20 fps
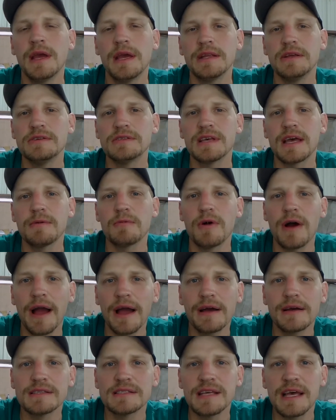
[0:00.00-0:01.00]
And you say, well,
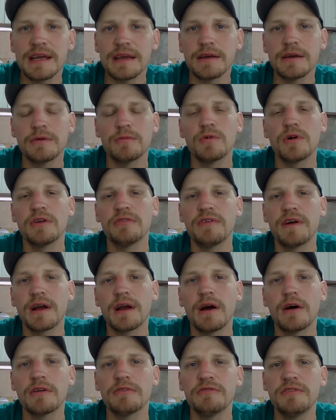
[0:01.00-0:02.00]
how is that good? What if I
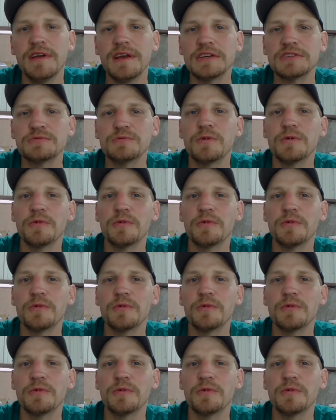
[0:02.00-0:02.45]
caught a fish?